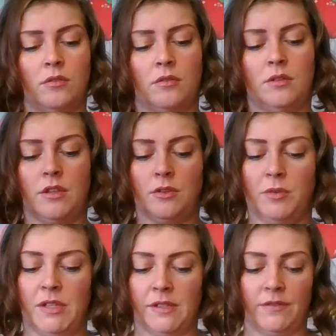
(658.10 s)
Another
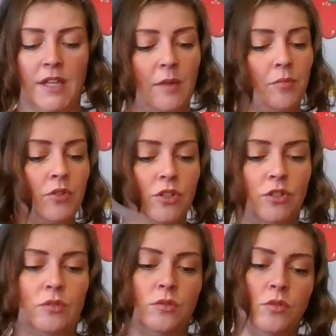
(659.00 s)
piece of tape or
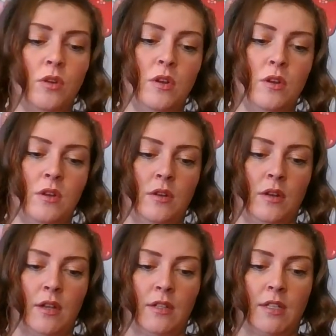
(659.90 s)
two,
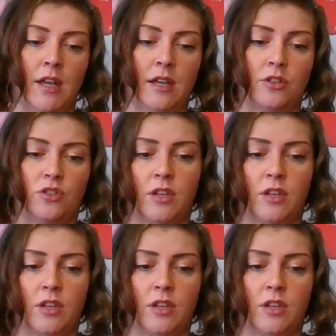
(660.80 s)
attach